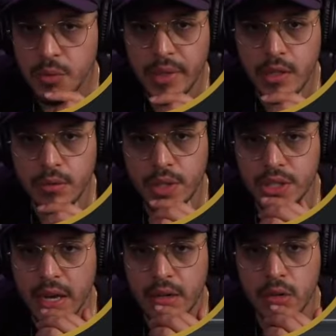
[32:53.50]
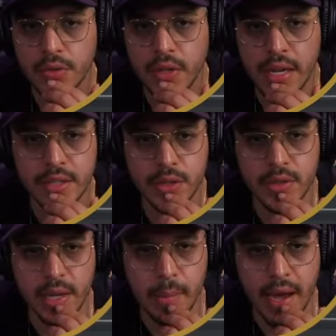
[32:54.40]
speaking of which, I don't know if you guys use
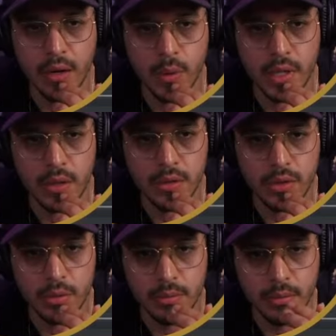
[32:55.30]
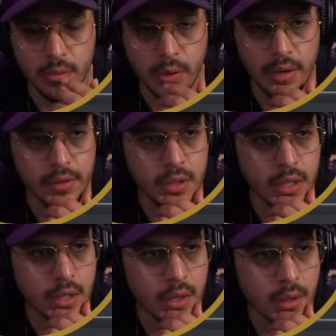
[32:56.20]
like Mac or Windows or whatever,
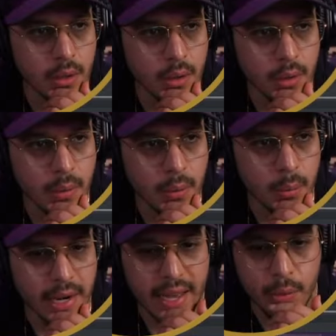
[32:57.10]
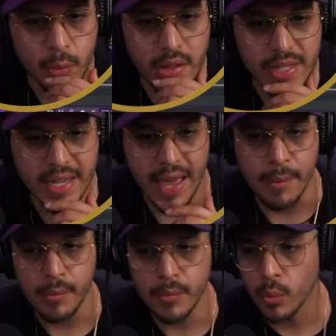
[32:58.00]
but I got one of those like
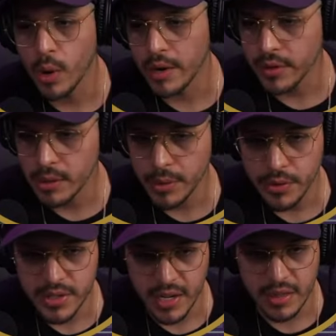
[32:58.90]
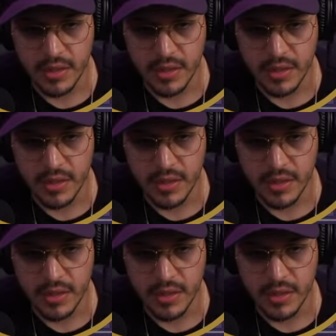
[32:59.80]
M whatever computers, and I